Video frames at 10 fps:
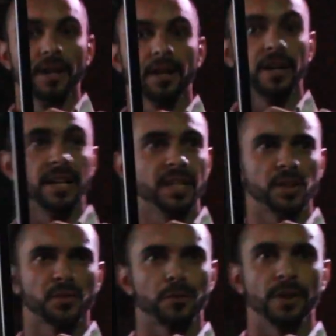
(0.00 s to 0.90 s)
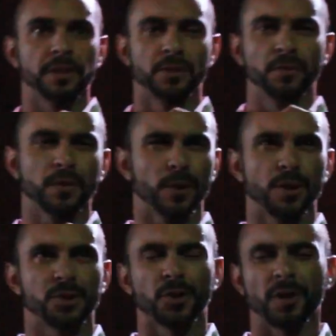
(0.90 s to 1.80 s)
It is free for a
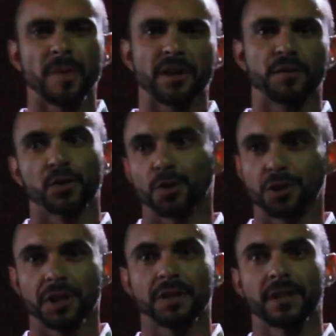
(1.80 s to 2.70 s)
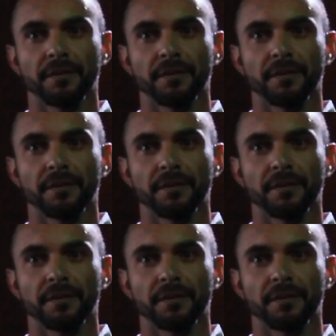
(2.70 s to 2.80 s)
certain amount of searches.